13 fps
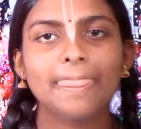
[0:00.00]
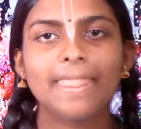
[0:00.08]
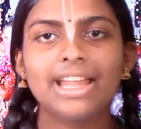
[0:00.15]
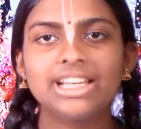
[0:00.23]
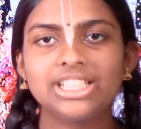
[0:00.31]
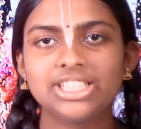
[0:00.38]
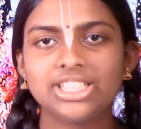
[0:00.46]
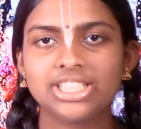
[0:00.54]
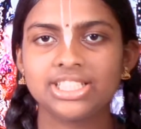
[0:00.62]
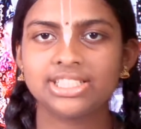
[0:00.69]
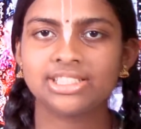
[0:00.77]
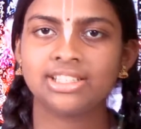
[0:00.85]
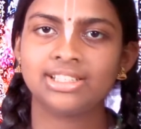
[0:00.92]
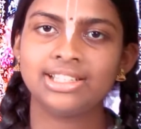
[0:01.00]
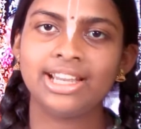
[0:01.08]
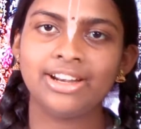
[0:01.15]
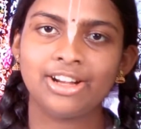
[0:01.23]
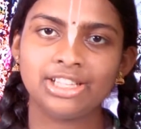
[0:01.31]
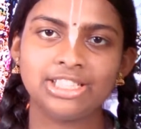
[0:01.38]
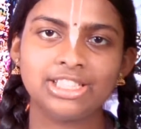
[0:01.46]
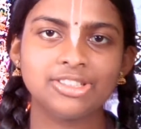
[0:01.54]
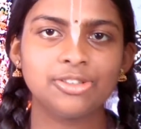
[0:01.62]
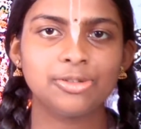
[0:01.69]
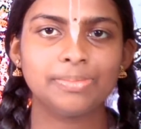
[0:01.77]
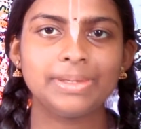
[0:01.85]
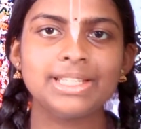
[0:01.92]
then she, uh, then all the
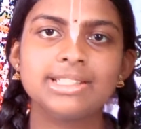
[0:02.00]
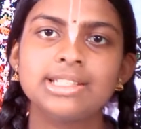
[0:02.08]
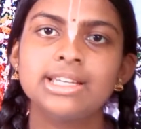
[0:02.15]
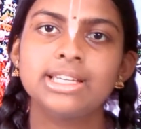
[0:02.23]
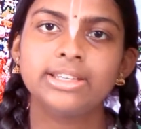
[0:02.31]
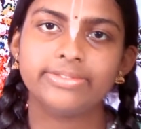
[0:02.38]
gopis